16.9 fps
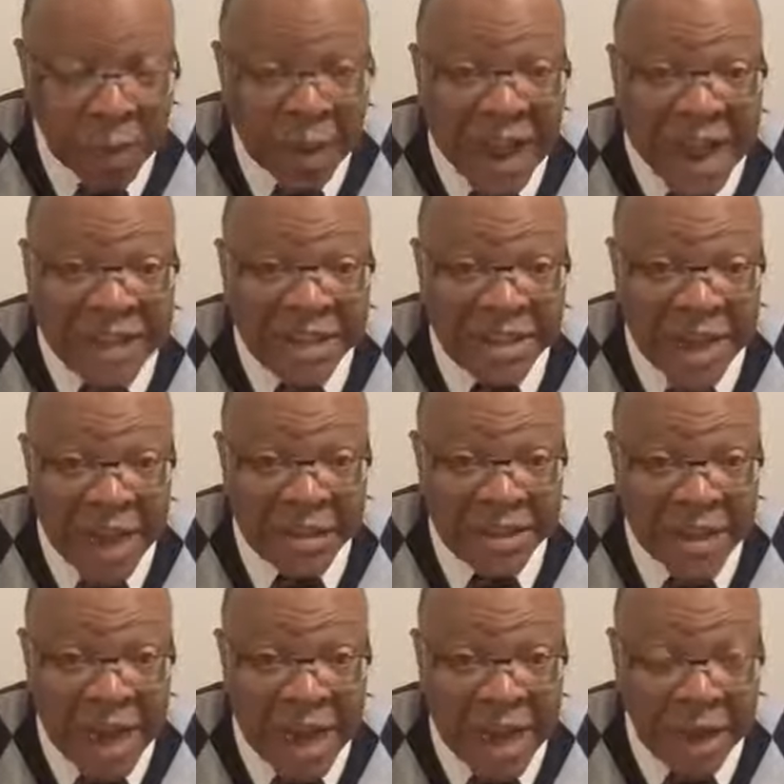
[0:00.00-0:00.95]
I change
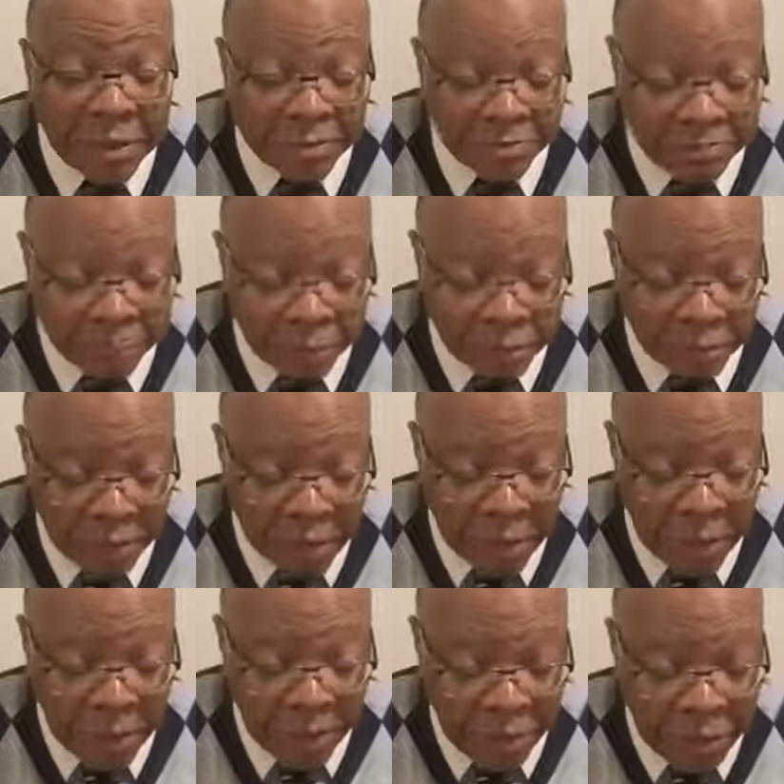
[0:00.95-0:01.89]
not.
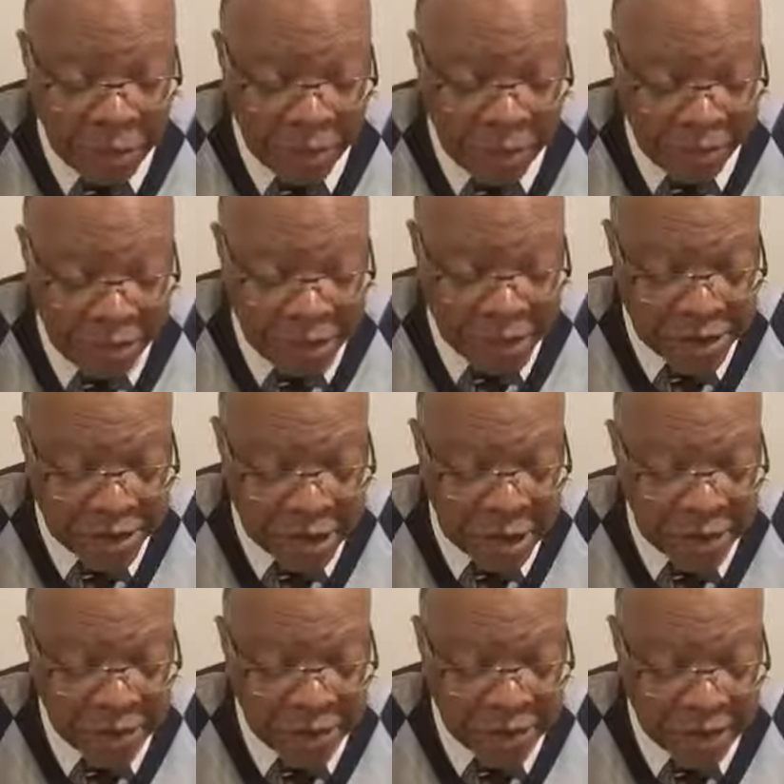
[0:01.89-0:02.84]
Therefore, ye
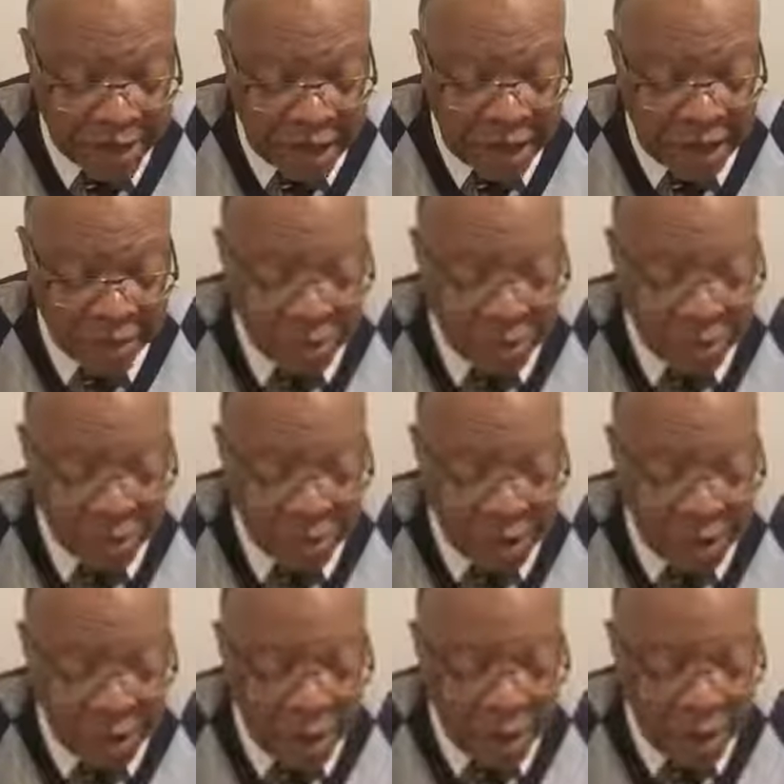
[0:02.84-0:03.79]
sons of Jacob
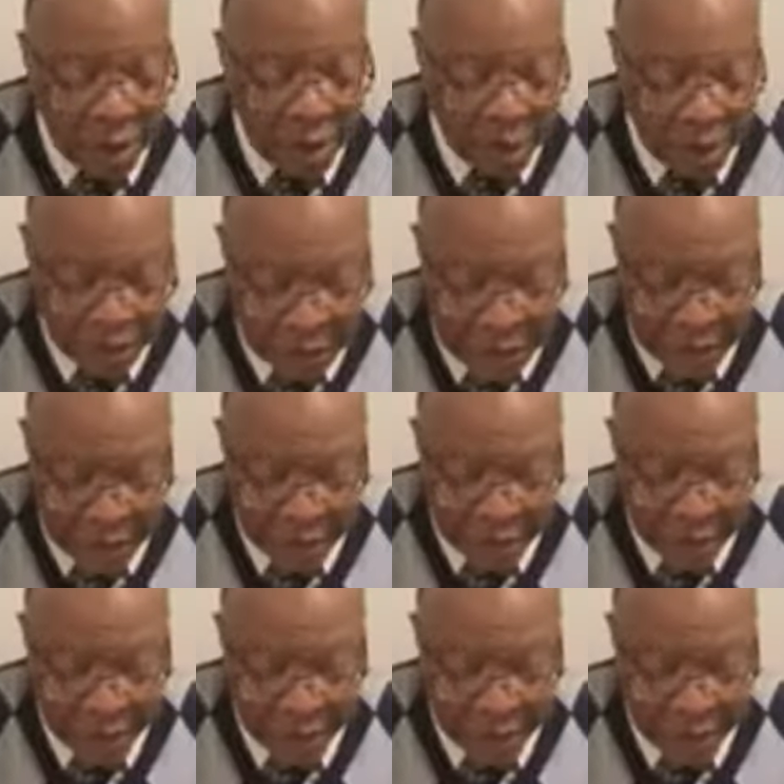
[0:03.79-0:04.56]
are not